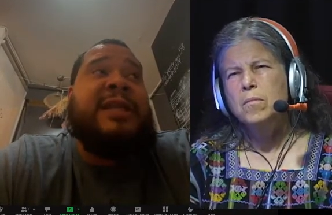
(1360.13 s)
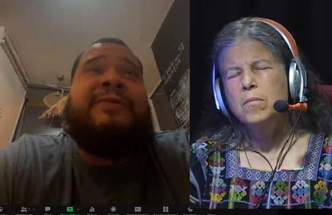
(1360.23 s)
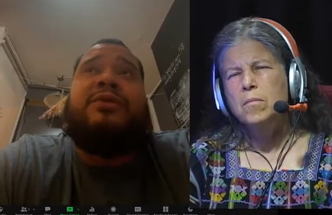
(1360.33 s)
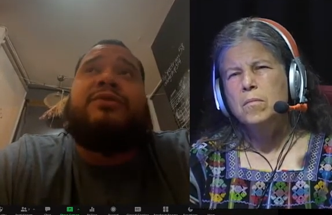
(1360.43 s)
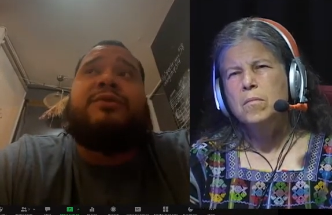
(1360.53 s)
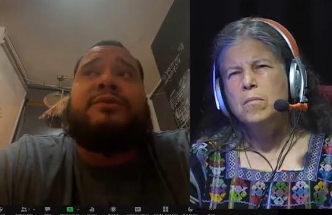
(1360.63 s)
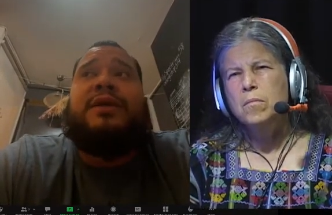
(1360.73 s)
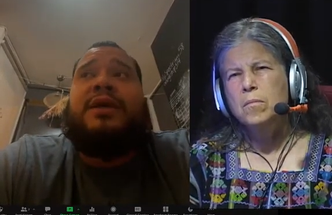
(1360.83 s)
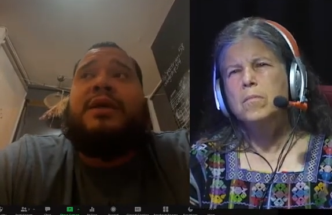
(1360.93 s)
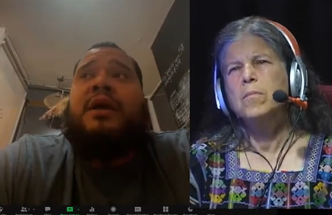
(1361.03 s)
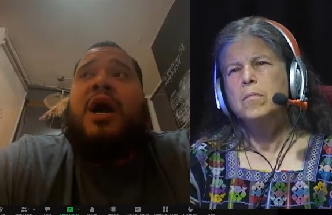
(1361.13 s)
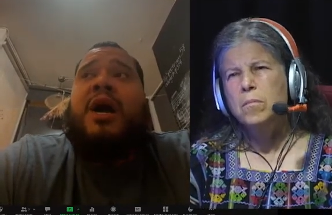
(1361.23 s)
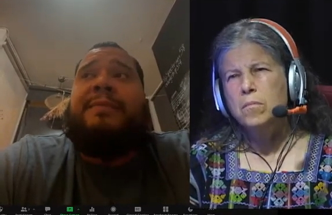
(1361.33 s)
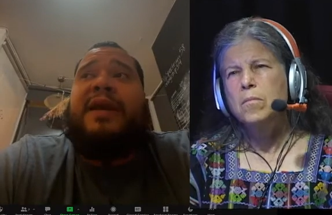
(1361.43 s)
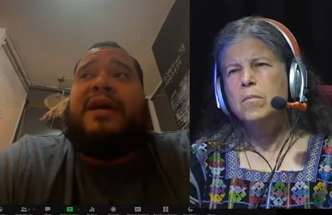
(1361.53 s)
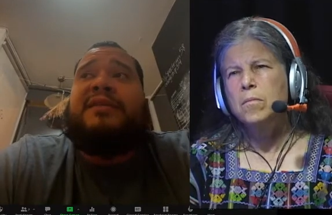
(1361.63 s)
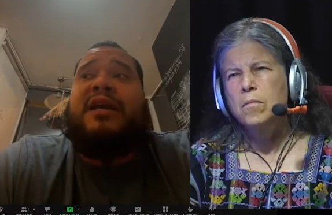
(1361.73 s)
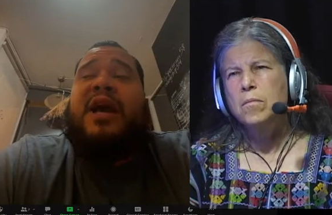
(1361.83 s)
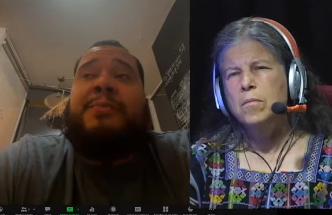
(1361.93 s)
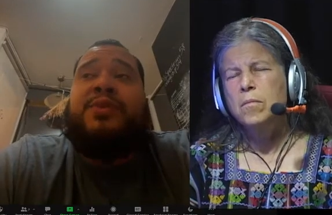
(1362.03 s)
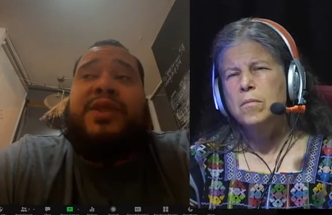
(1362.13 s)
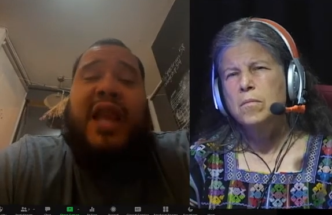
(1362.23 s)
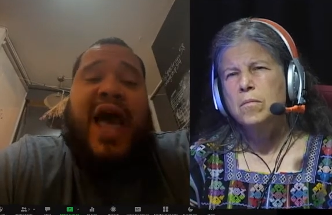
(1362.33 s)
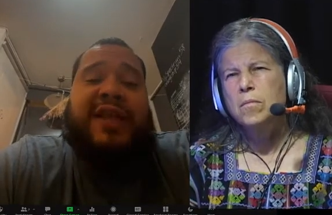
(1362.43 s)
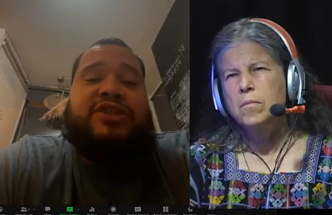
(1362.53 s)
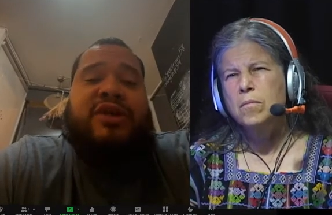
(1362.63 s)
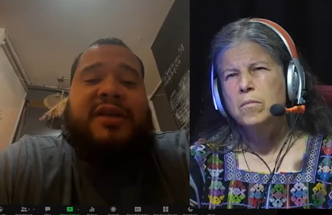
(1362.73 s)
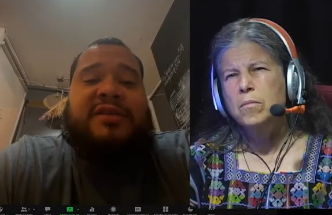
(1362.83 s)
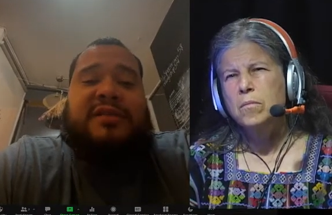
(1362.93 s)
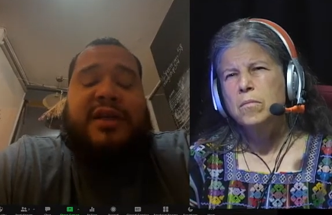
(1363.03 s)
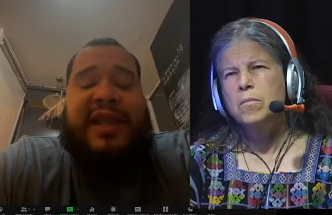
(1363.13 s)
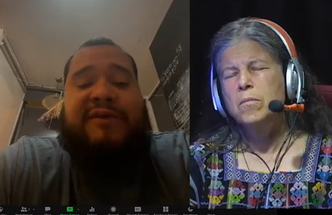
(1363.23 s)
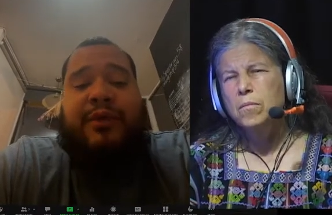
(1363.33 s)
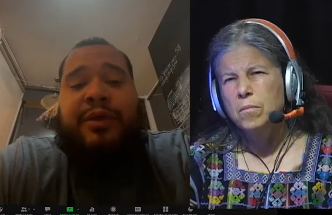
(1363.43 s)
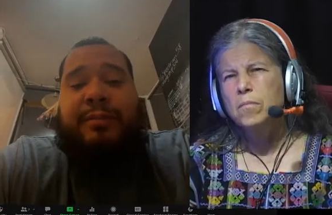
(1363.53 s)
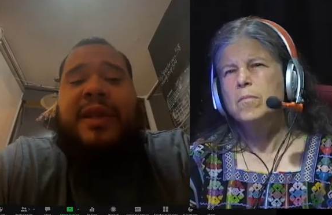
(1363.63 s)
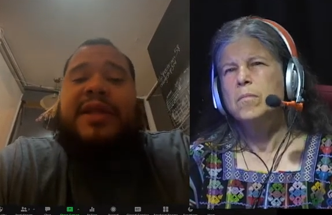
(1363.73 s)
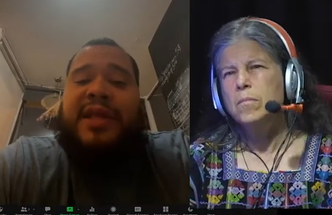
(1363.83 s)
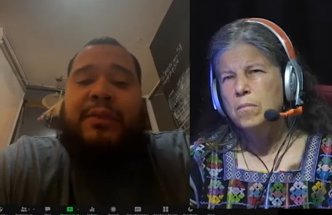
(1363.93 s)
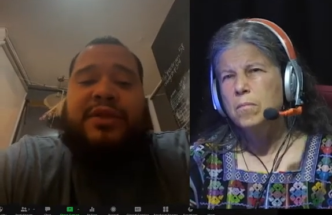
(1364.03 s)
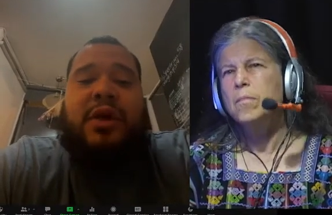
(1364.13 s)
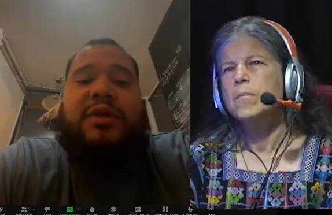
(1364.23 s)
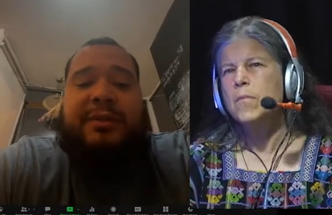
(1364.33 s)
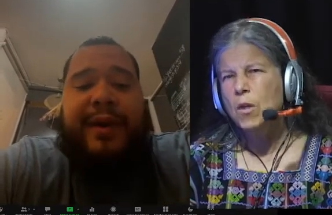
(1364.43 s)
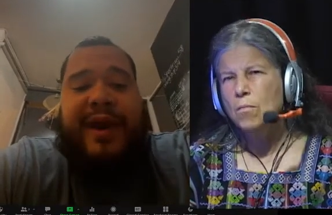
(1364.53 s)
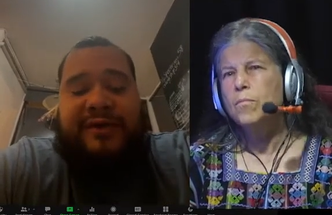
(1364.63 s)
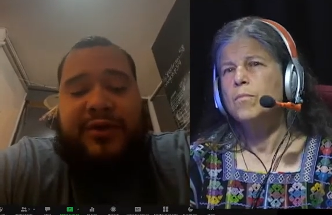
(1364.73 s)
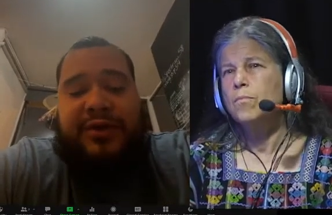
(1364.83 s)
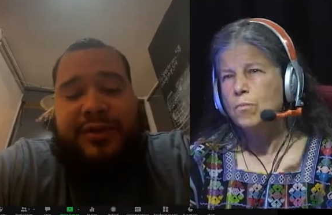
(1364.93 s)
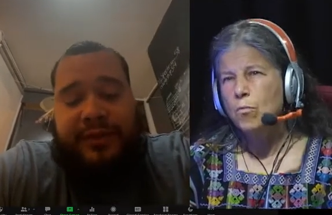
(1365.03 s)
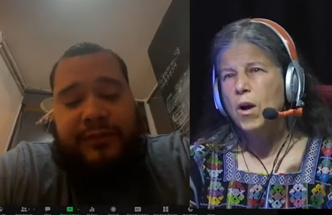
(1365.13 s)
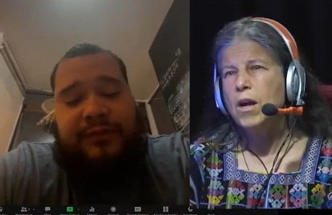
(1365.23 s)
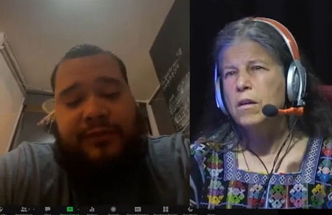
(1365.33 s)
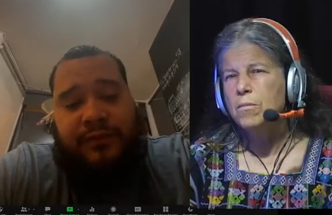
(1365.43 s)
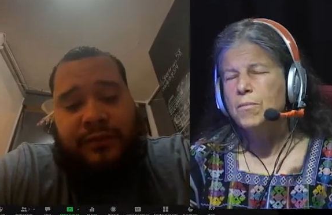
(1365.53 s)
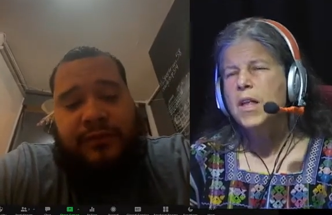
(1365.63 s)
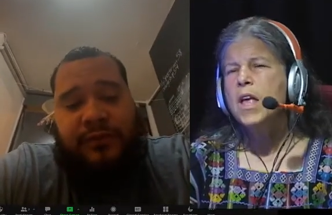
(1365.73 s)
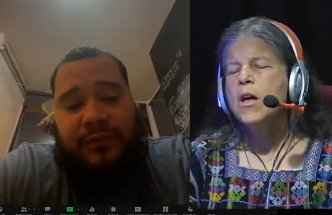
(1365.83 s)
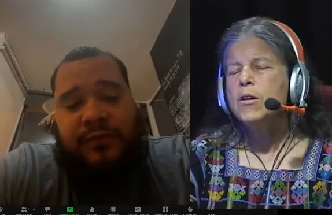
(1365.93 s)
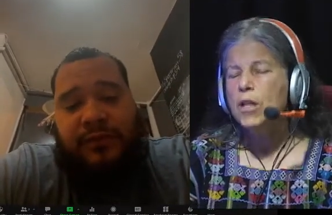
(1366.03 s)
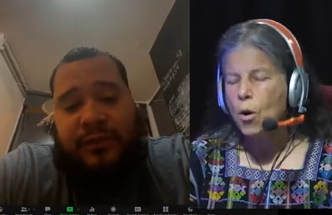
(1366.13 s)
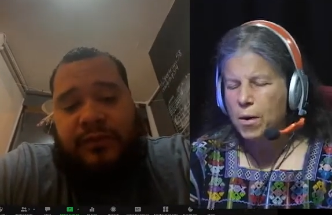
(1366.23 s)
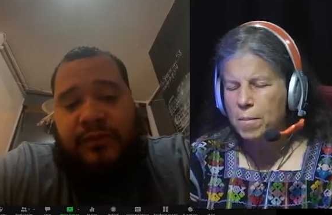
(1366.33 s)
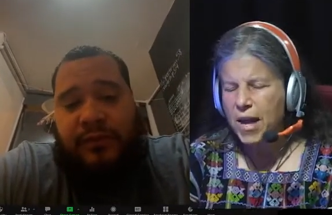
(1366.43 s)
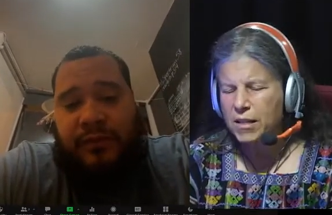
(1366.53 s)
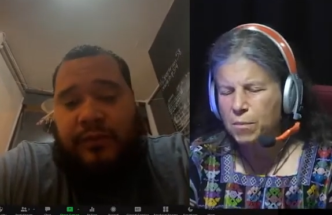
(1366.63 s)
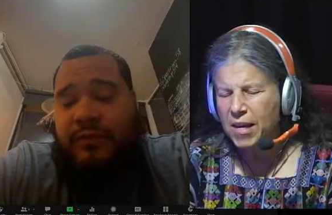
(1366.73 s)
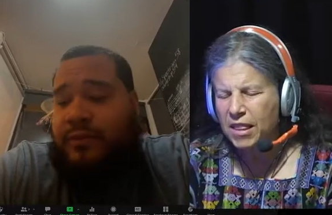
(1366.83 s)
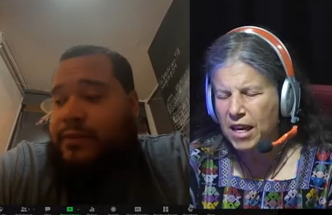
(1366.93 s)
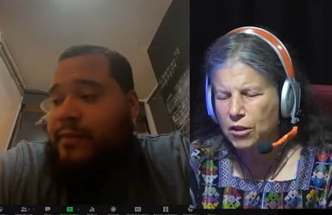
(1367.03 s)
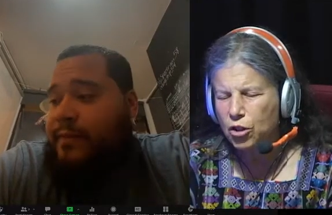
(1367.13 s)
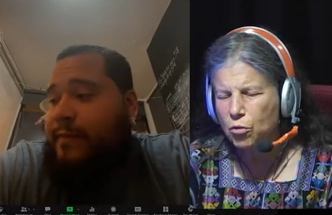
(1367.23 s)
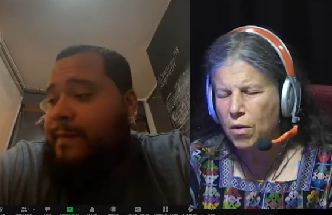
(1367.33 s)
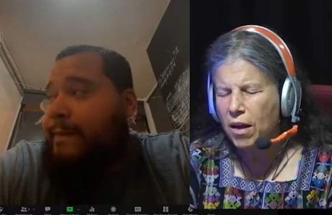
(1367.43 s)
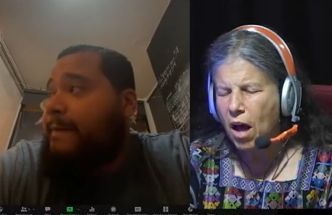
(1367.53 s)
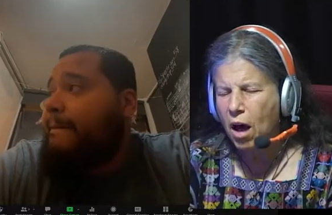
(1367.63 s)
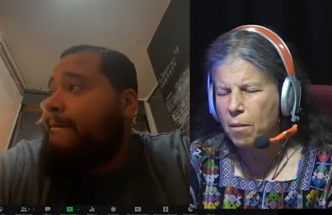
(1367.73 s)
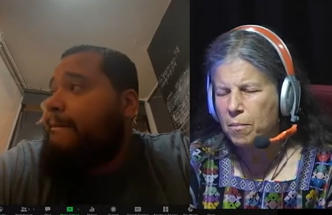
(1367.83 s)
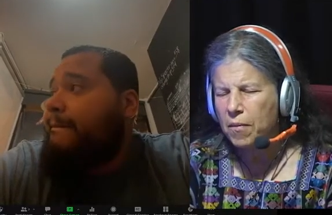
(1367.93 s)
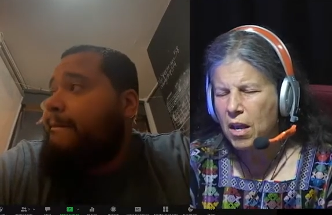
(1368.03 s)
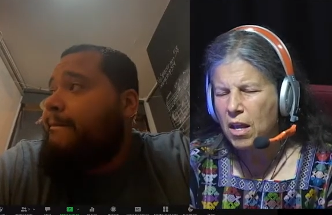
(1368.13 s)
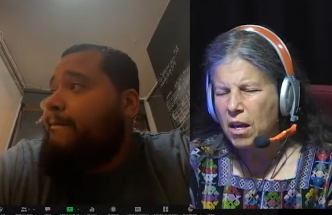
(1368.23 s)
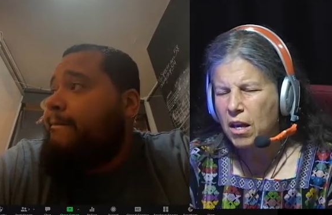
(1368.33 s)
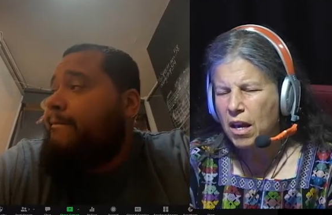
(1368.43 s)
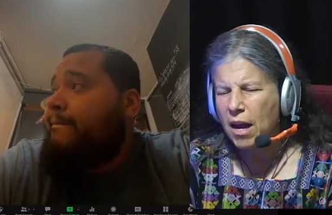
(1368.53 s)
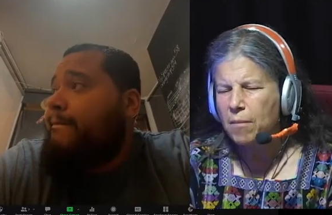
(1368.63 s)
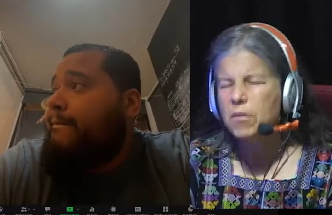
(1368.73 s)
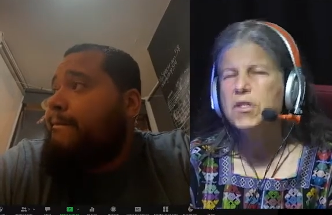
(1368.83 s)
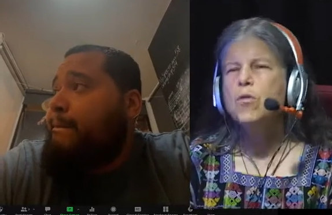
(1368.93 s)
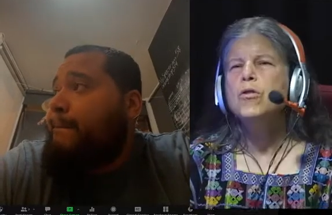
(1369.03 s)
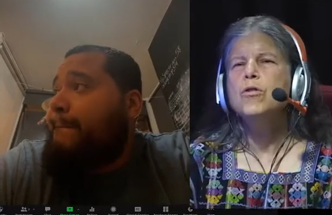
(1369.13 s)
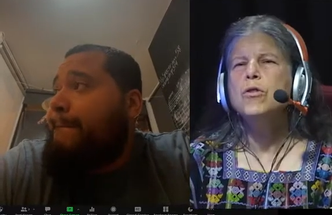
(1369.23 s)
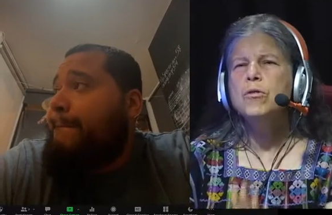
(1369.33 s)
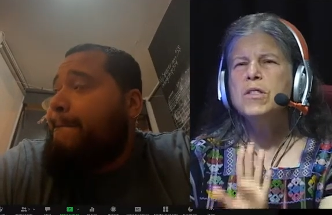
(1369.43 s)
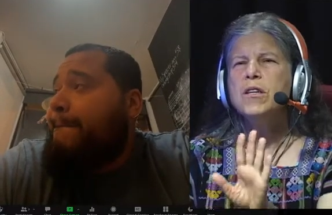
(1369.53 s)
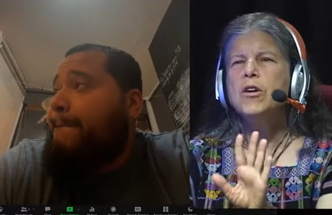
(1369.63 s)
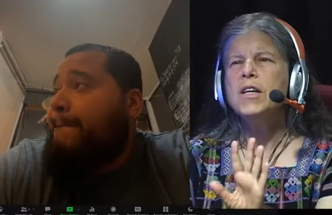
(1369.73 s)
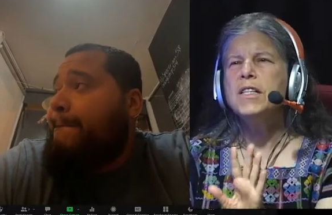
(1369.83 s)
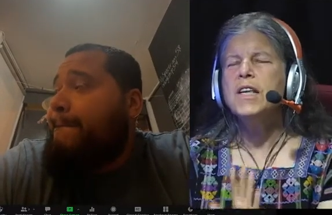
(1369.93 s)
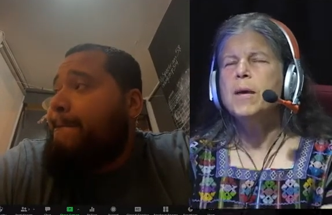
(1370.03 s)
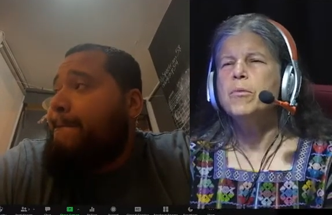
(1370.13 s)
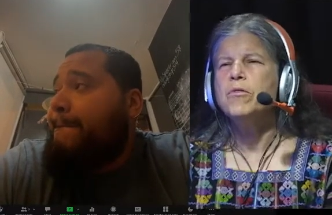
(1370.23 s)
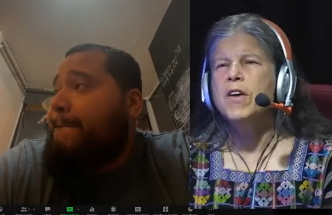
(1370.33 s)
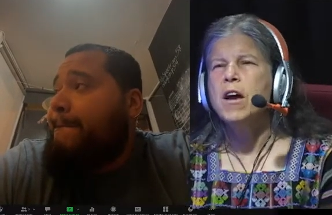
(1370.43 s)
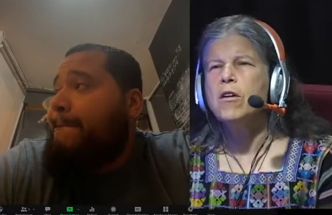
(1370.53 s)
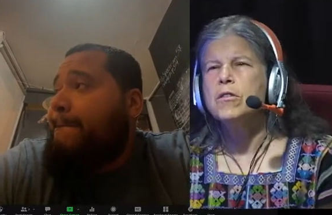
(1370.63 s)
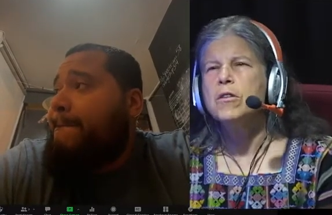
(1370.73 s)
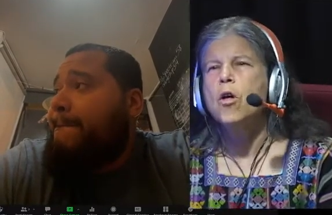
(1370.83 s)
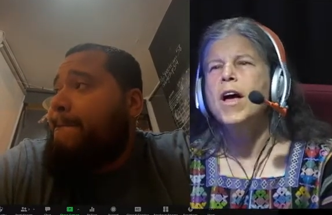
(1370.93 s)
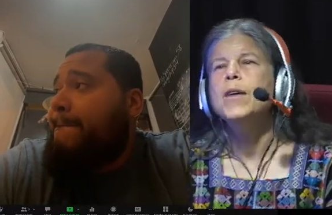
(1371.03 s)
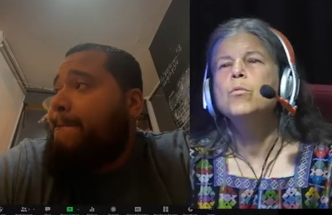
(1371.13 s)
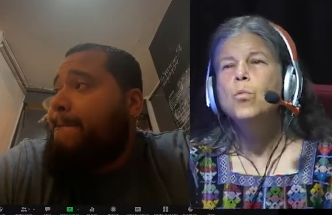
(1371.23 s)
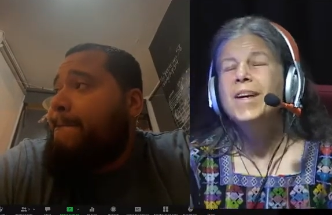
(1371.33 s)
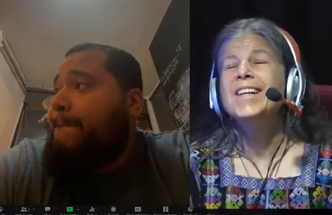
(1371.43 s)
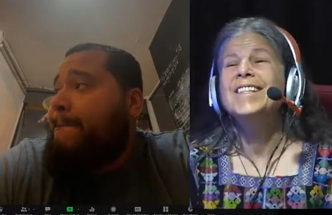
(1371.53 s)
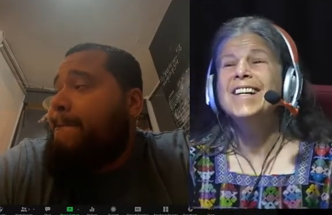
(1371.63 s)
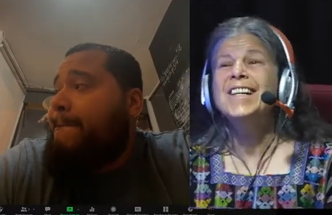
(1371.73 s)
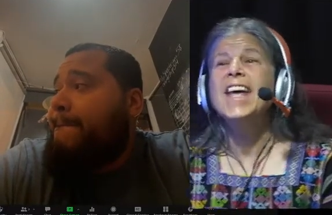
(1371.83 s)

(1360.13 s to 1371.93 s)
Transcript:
Speaker 1: difficult um, because it comes with a lot of trust and that vulnerability that we talked about at first. Right.
Speaker 2: You know, it makes me think too. Um, so you use the good example of Cariol's law, and we did